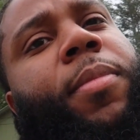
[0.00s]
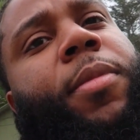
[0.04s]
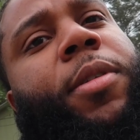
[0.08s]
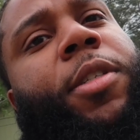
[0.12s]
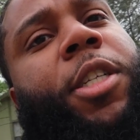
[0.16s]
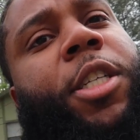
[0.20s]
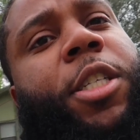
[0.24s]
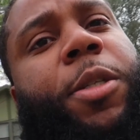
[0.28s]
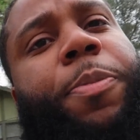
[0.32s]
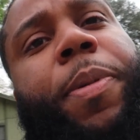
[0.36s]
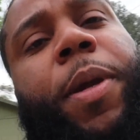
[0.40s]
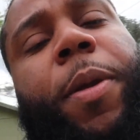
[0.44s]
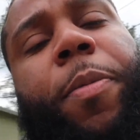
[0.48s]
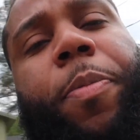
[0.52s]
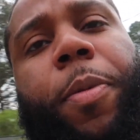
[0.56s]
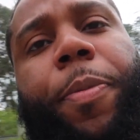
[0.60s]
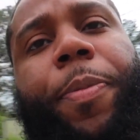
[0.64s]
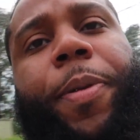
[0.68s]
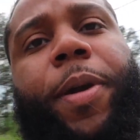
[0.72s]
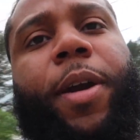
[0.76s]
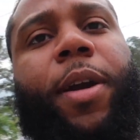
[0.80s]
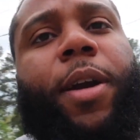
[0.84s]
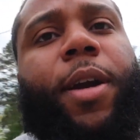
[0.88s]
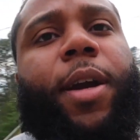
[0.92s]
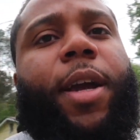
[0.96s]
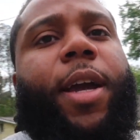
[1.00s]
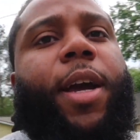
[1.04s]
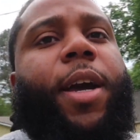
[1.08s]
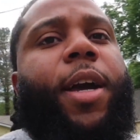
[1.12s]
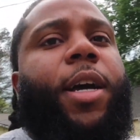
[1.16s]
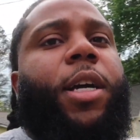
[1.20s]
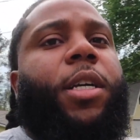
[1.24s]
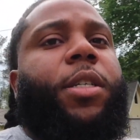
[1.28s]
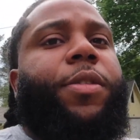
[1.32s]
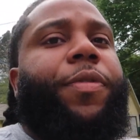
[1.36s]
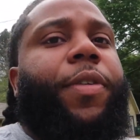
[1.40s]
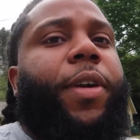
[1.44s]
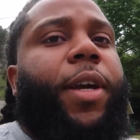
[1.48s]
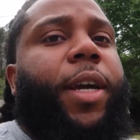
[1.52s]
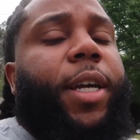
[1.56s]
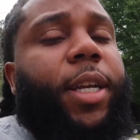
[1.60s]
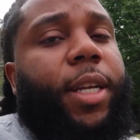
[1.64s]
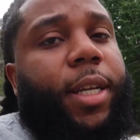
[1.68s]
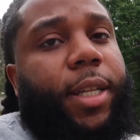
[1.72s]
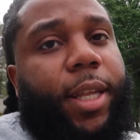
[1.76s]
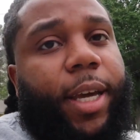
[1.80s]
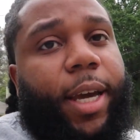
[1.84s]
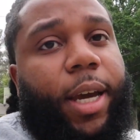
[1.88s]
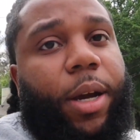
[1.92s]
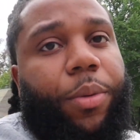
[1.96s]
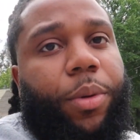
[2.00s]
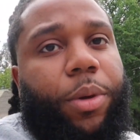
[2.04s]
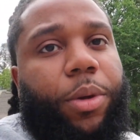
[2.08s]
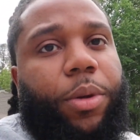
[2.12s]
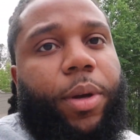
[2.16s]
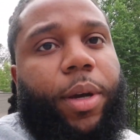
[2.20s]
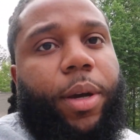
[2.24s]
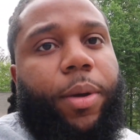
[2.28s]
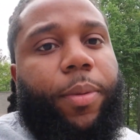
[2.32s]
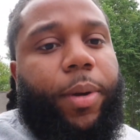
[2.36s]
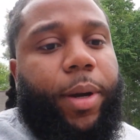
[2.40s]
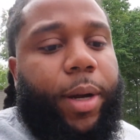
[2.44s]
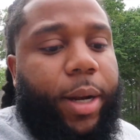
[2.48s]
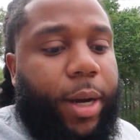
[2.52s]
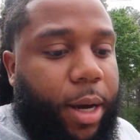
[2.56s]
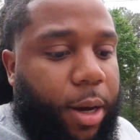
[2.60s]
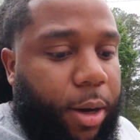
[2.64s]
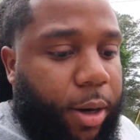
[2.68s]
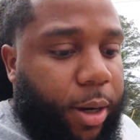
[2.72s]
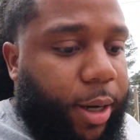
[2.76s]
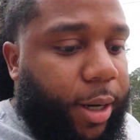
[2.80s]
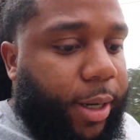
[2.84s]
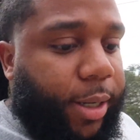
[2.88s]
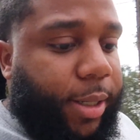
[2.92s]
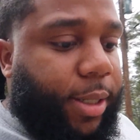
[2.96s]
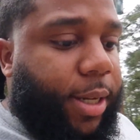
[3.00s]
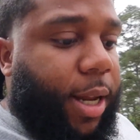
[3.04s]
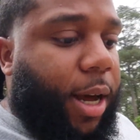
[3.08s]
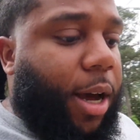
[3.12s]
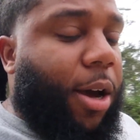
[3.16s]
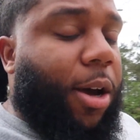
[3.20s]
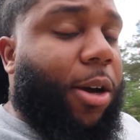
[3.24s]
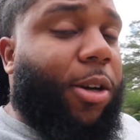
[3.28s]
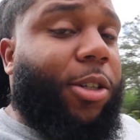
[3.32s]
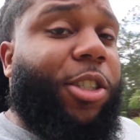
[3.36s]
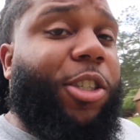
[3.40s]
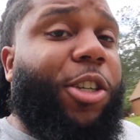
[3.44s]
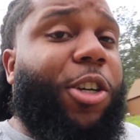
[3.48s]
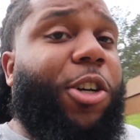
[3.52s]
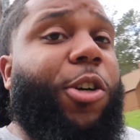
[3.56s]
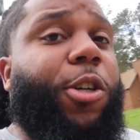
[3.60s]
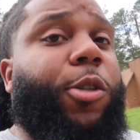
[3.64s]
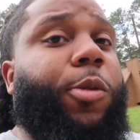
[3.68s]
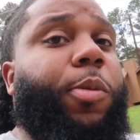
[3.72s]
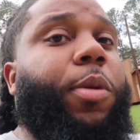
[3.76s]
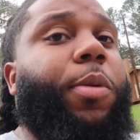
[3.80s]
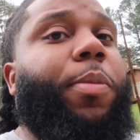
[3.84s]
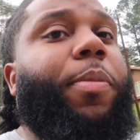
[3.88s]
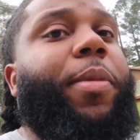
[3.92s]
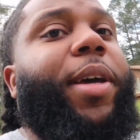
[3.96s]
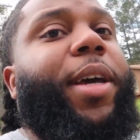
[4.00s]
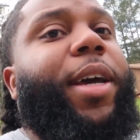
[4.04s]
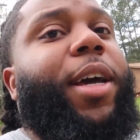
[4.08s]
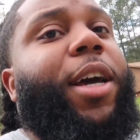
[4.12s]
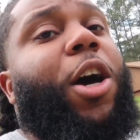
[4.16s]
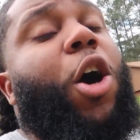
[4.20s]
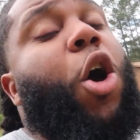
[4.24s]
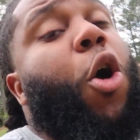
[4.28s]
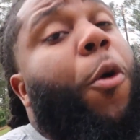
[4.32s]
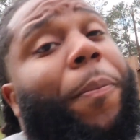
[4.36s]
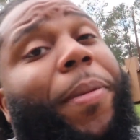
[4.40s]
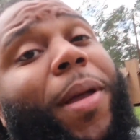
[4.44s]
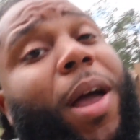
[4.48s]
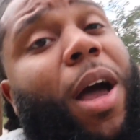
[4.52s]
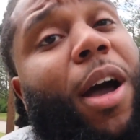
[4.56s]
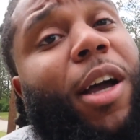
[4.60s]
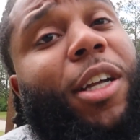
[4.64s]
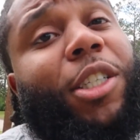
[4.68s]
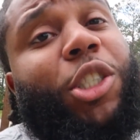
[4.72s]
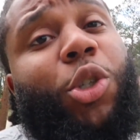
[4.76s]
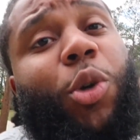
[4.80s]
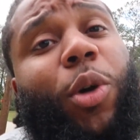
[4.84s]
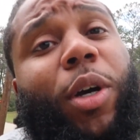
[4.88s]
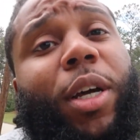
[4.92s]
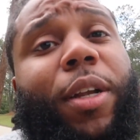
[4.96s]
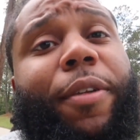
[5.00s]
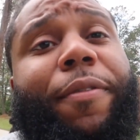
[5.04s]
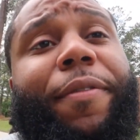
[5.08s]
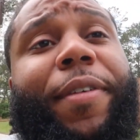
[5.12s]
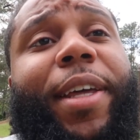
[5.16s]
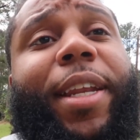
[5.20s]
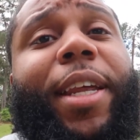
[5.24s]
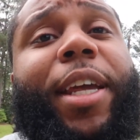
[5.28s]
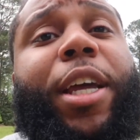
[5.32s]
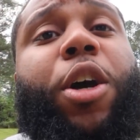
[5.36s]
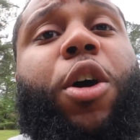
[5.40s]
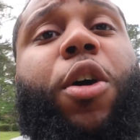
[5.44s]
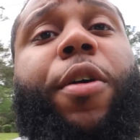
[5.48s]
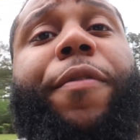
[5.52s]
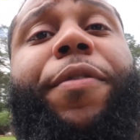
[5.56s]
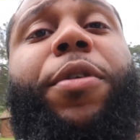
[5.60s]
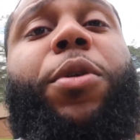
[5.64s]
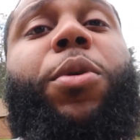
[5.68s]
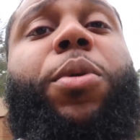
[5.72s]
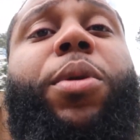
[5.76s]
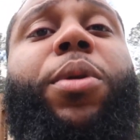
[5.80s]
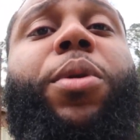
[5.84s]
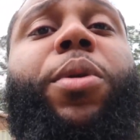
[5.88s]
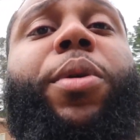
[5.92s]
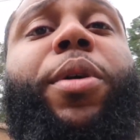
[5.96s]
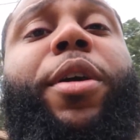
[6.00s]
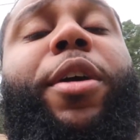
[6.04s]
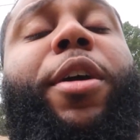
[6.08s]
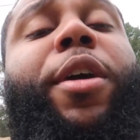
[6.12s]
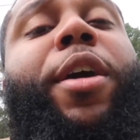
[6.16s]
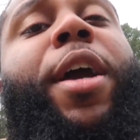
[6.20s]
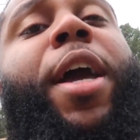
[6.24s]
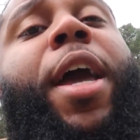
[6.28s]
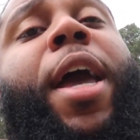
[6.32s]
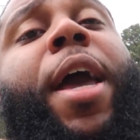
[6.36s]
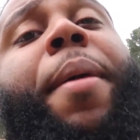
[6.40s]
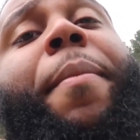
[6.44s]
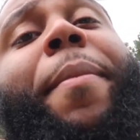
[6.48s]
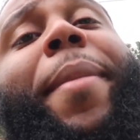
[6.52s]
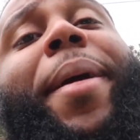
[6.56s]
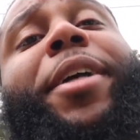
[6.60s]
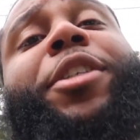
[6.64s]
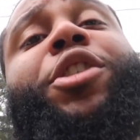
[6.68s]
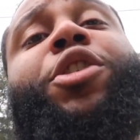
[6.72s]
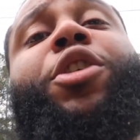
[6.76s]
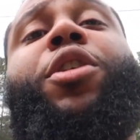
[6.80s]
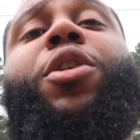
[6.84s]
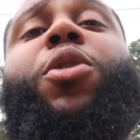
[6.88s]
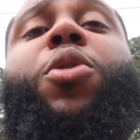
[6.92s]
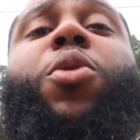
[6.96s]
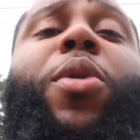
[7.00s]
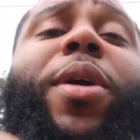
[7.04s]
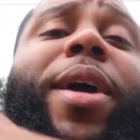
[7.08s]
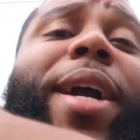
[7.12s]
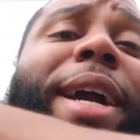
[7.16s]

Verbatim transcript: just be prepared, guys, for anything when you get ready to go to these dog shows. But, man, hope y'all enjoyed the video. If you new here, make sure you go